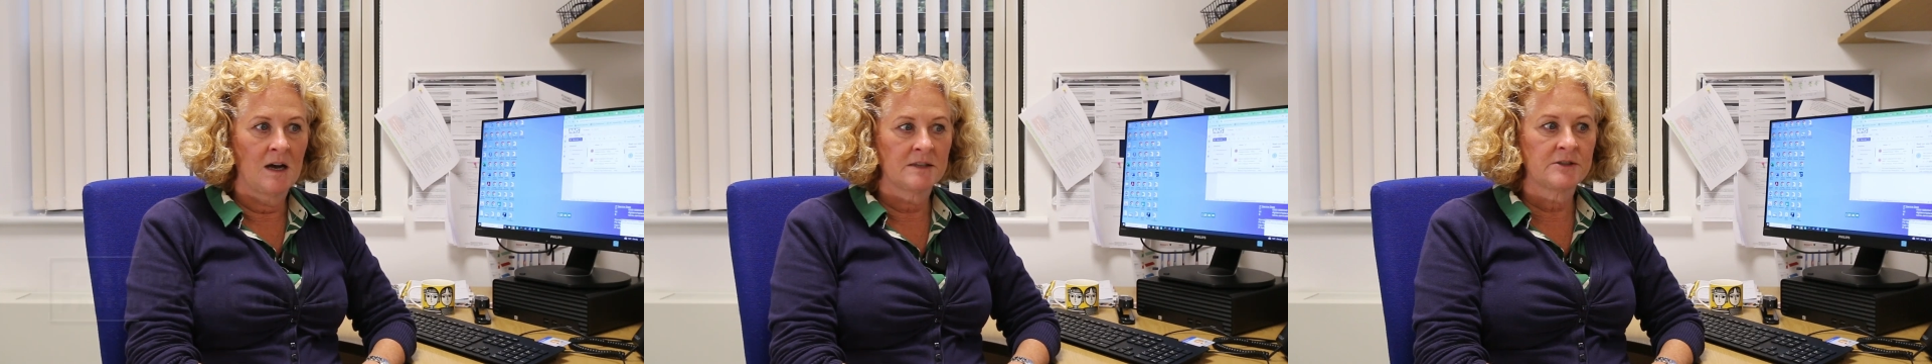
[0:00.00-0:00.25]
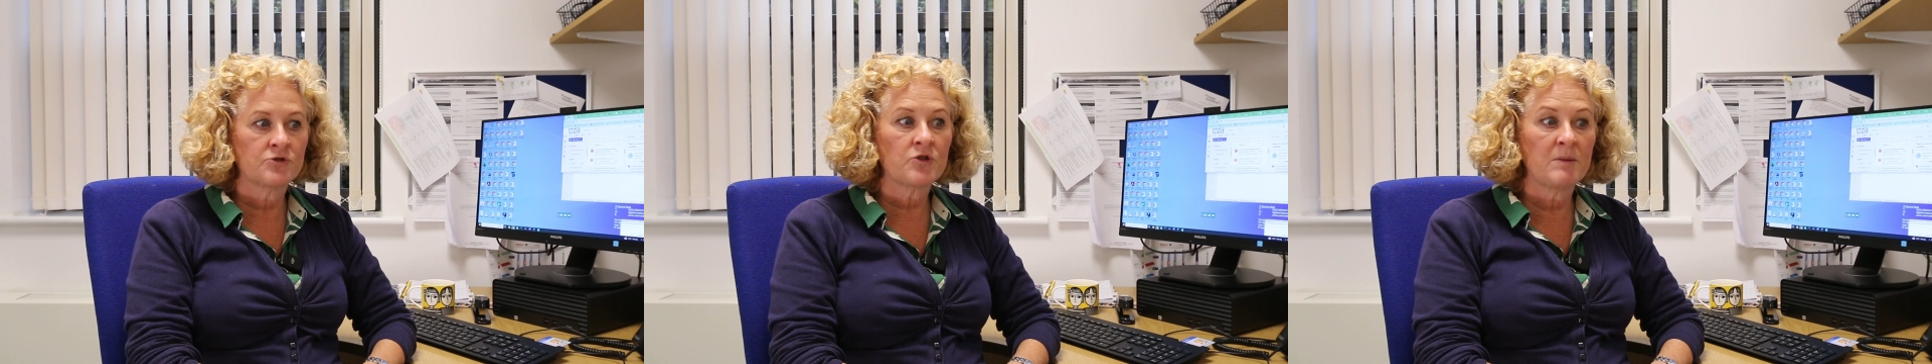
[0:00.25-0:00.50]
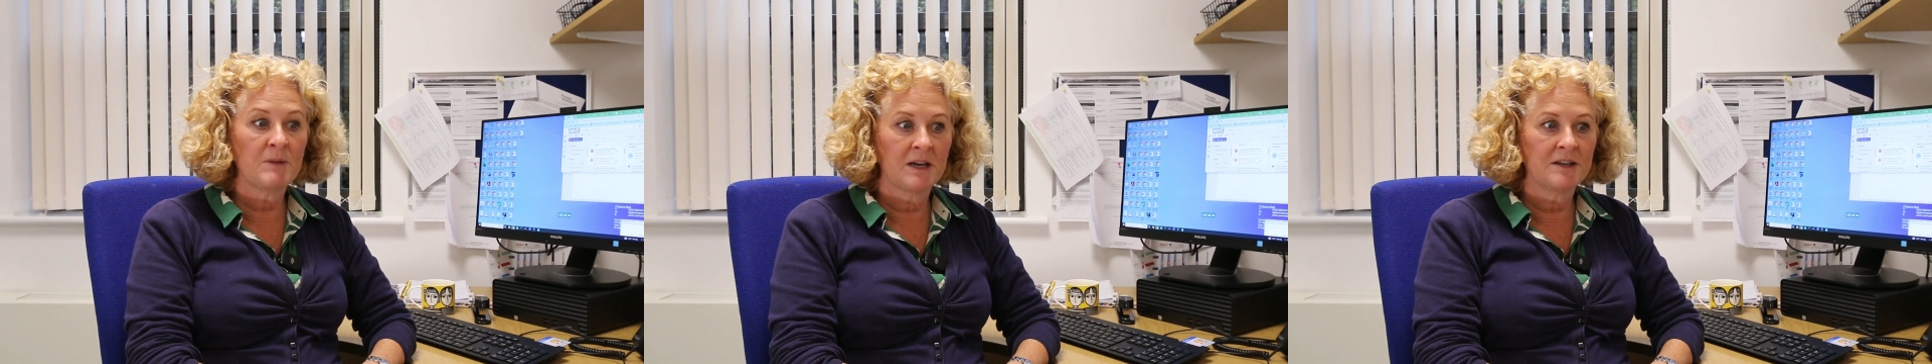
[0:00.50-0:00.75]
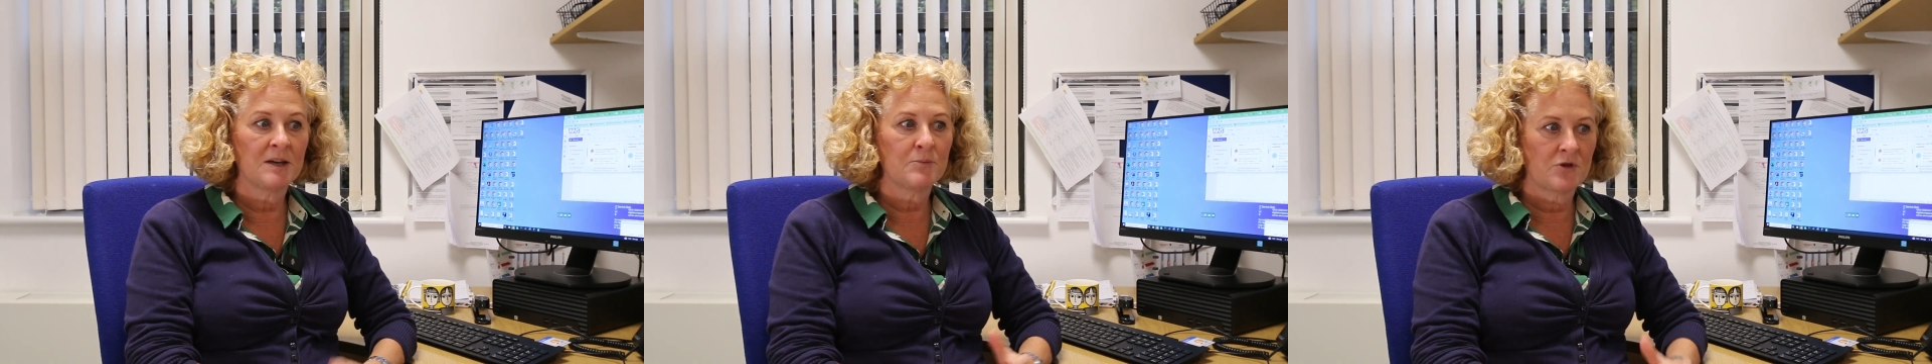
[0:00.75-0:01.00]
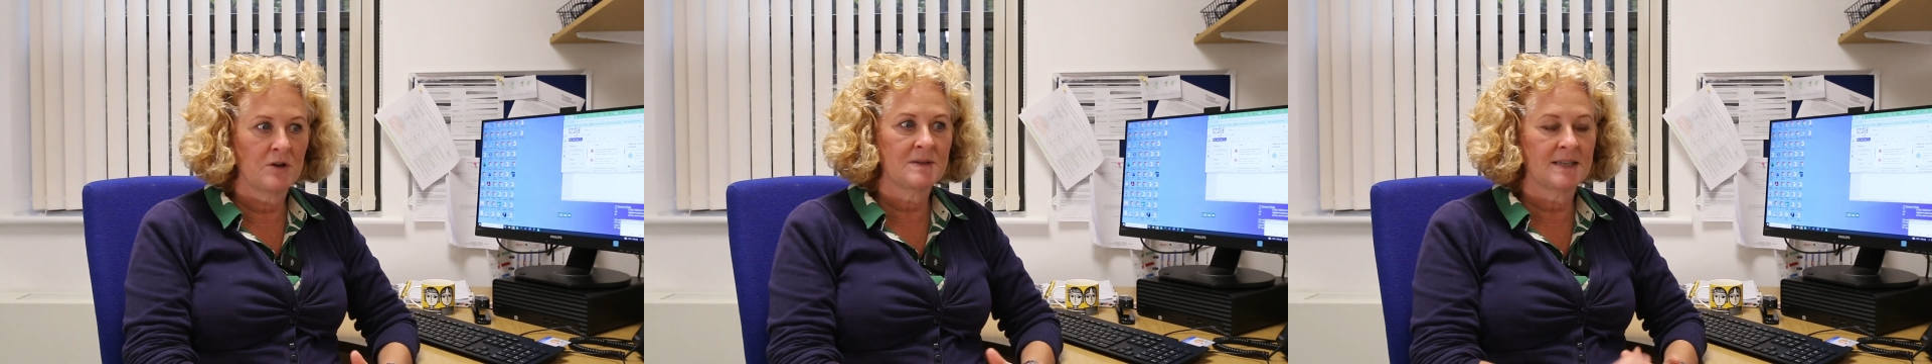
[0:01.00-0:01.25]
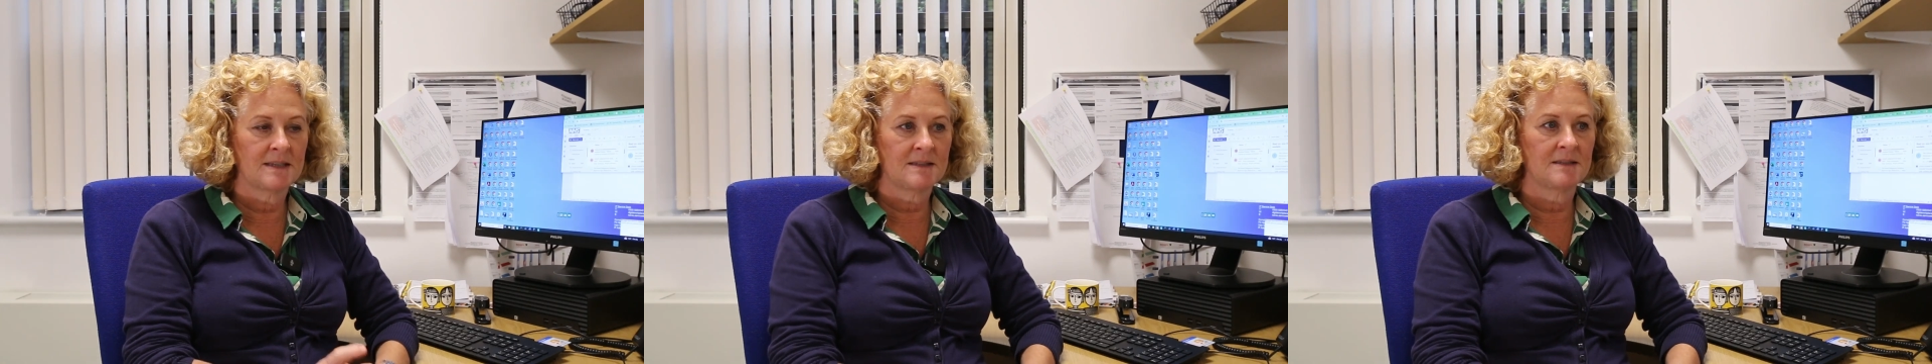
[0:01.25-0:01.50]
streamline our
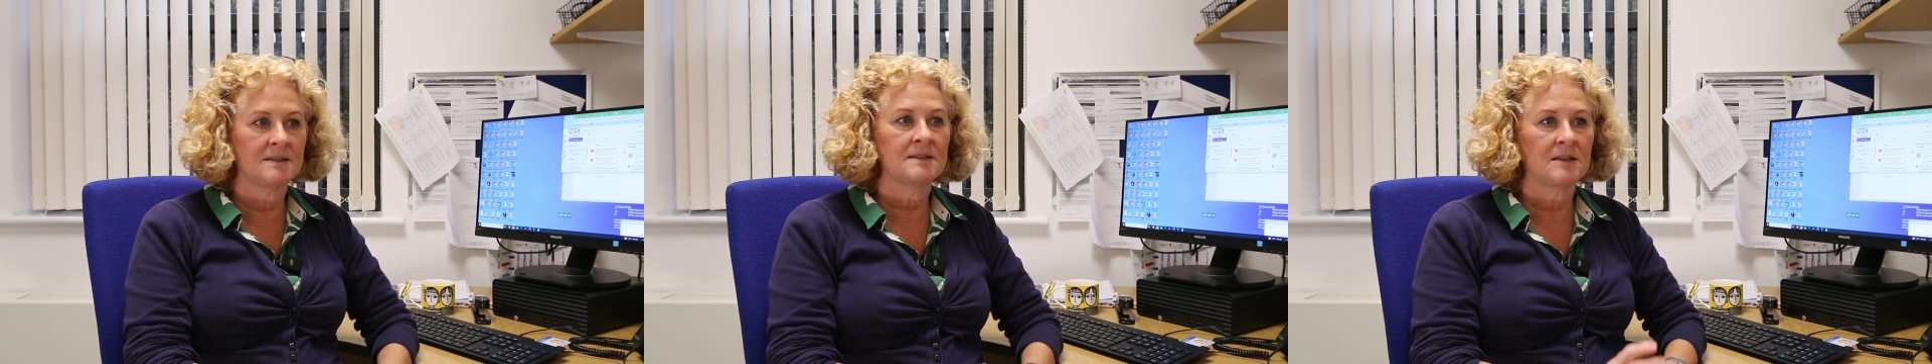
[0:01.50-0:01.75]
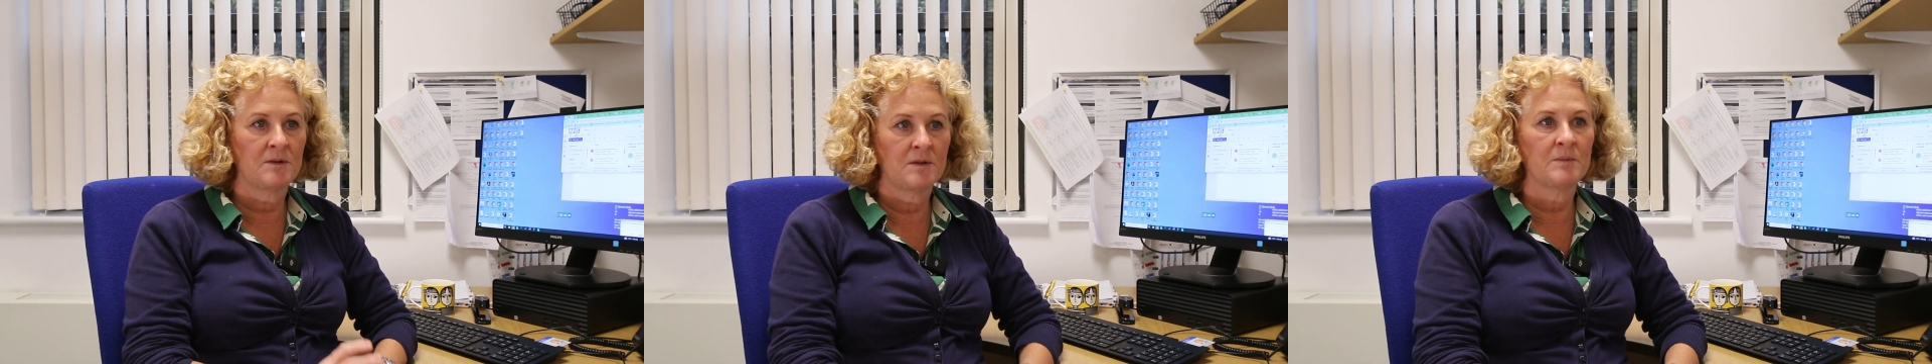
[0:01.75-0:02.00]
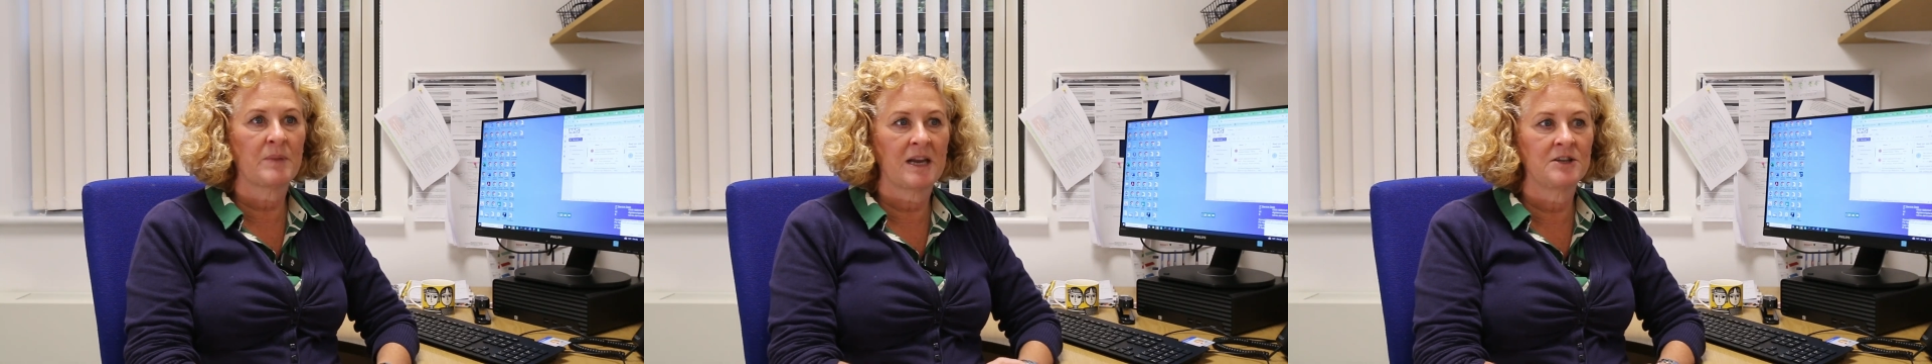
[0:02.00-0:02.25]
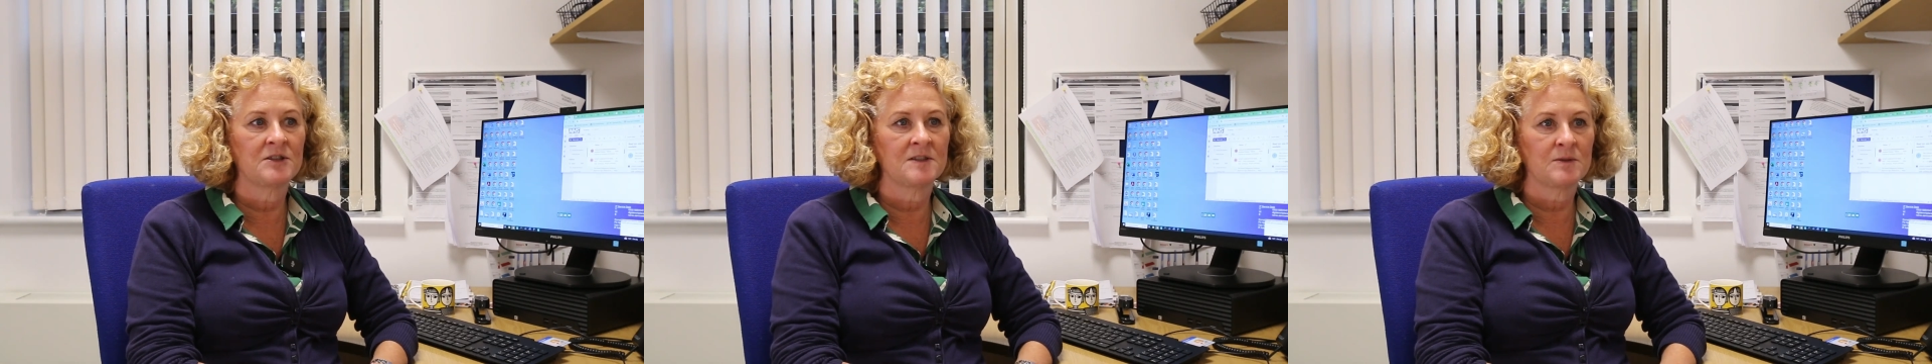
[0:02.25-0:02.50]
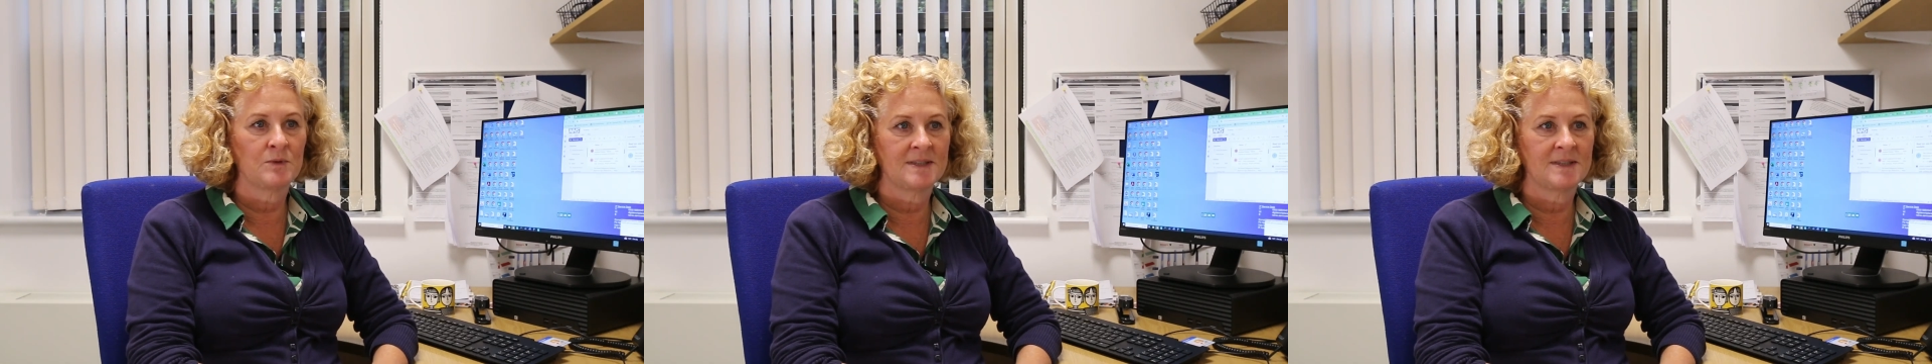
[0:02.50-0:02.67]
processes so that patients were